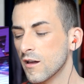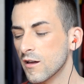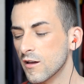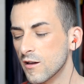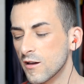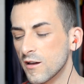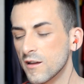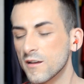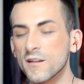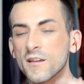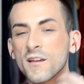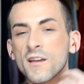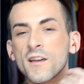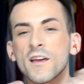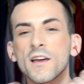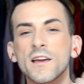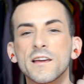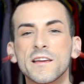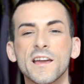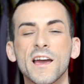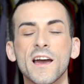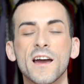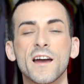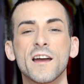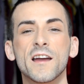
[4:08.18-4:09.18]
Good.
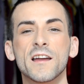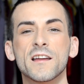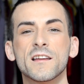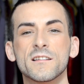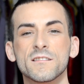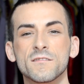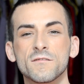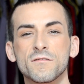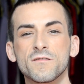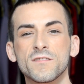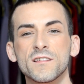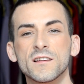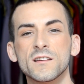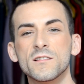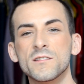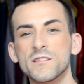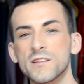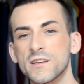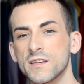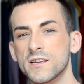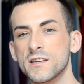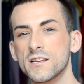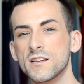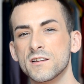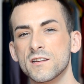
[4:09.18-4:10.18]
Yeah, I can feel
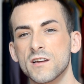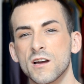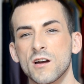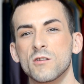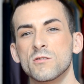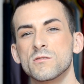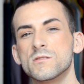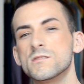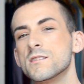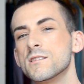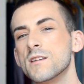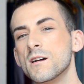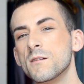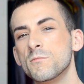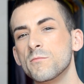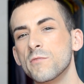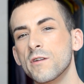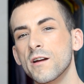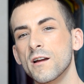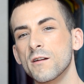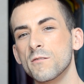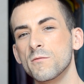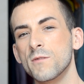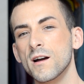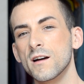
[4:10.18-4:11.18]
that he goes
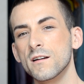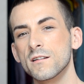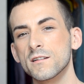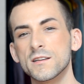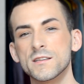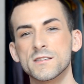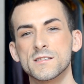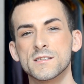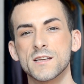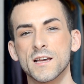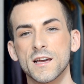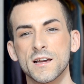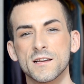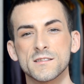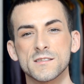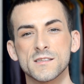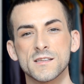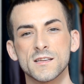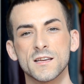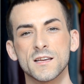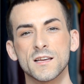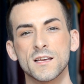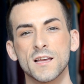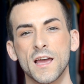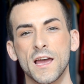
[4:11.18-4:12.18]
somewhere while he's
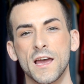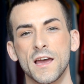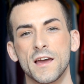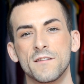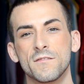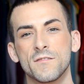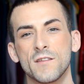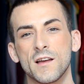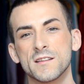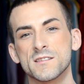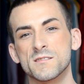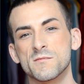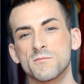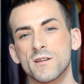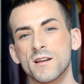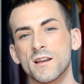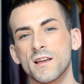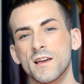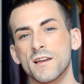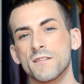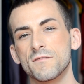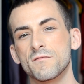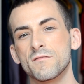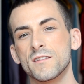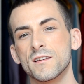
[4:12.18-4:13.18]
dancing, and that's what
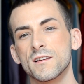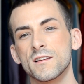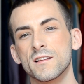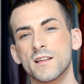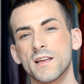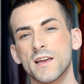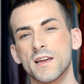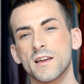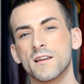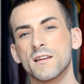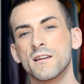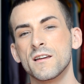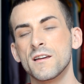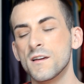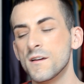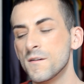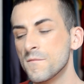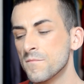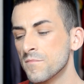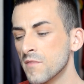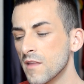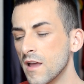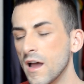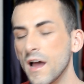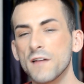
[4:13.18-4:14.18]
I feel like.
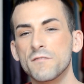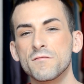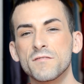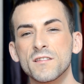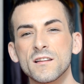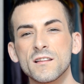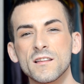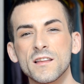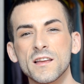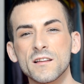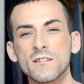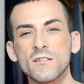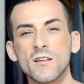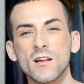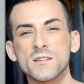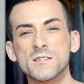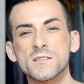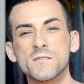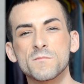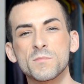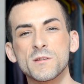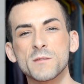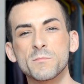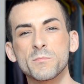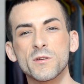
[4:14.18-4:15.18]
I feel like lots
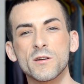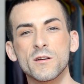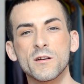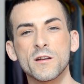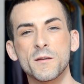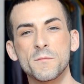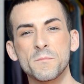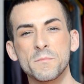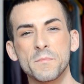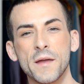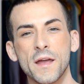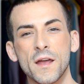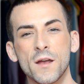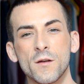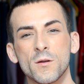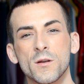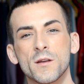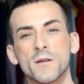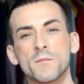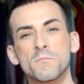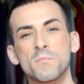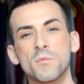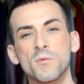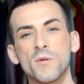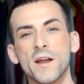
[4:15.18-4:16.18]
of people are
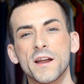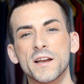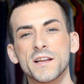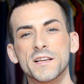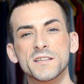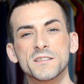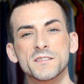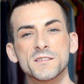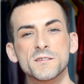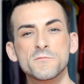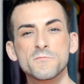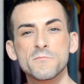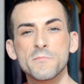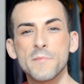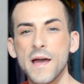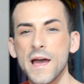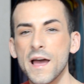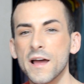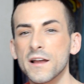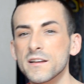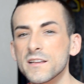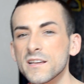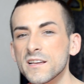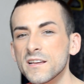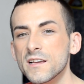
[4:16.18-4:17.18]
comparing Brady to
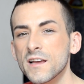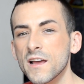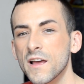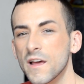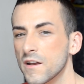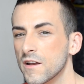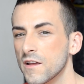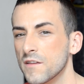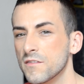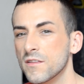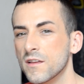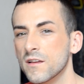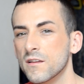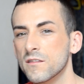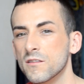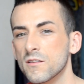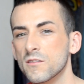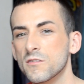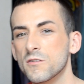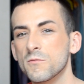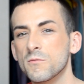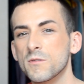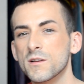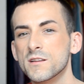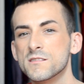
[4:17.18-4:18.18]
Maddie, and I think
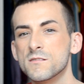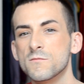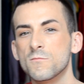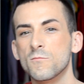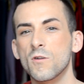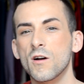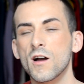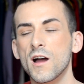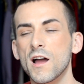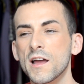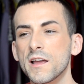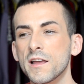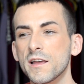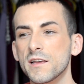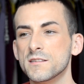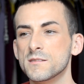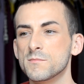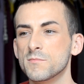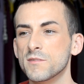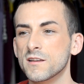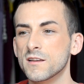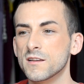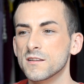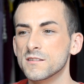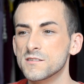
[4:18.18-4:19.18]
that the reason why is
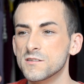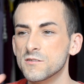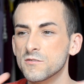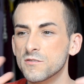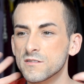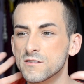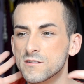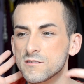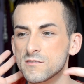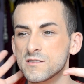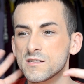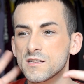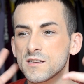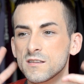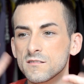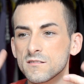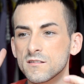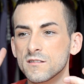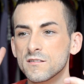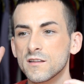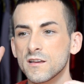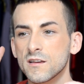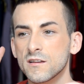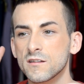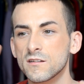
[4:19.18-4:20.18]
because you can see
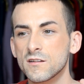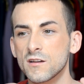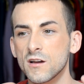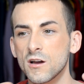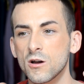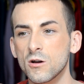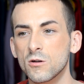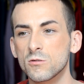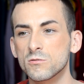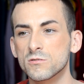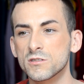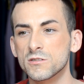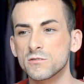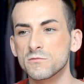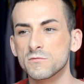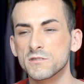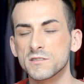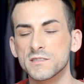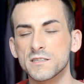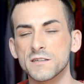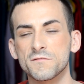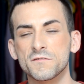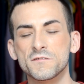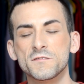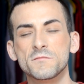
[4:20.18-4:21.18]
that they go to a
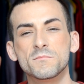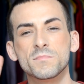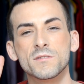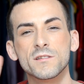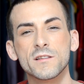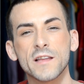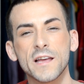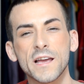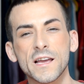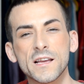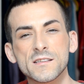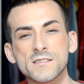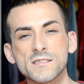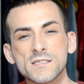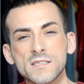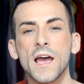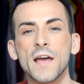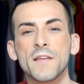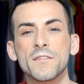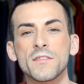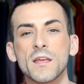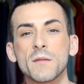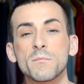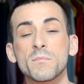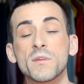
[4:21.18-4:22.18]
different place,
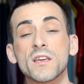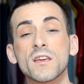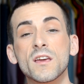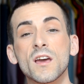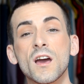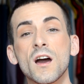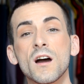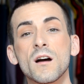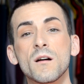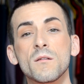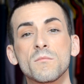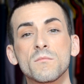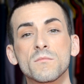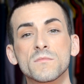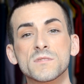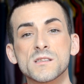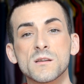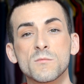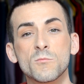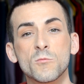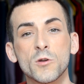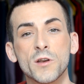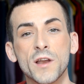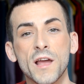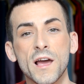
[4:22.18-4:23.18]
and they become
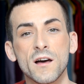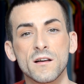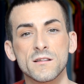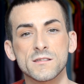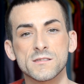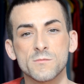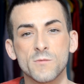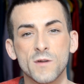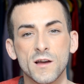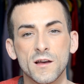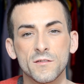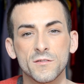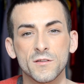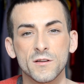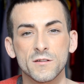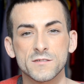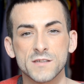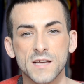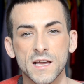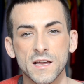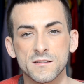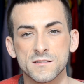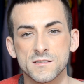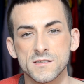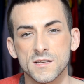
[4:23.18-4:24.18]
someone else while they're
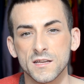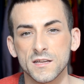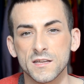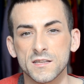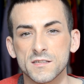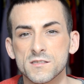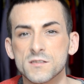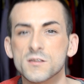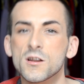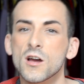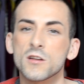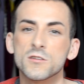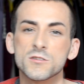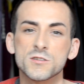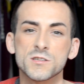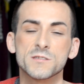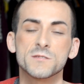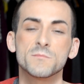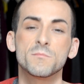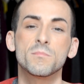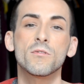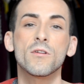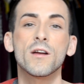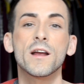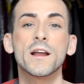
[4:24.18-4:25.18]
dancing. It's not
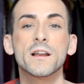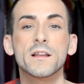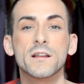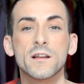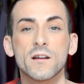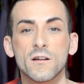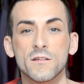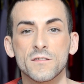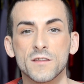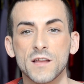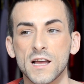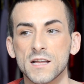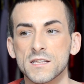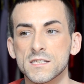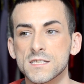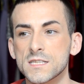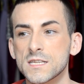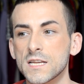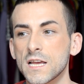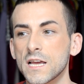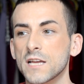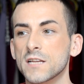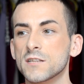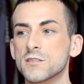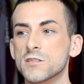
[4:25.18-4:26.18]
just Brady on that
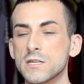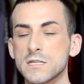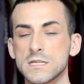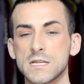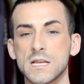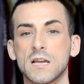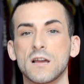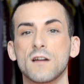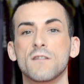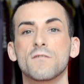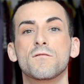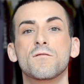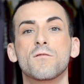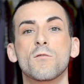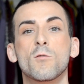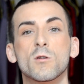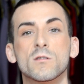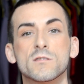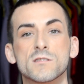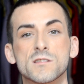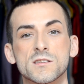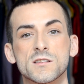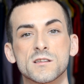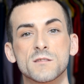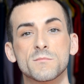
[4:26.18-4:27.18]
stage, it's like a
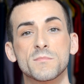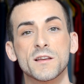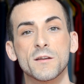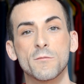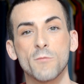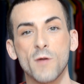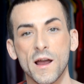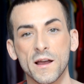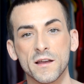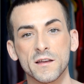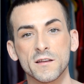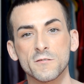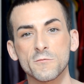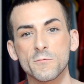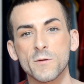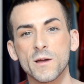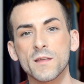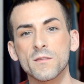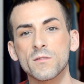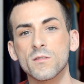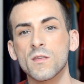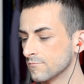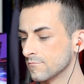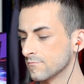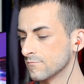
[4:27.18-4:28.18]
force to be reckoned
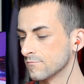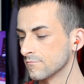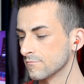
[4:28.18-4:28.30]
with.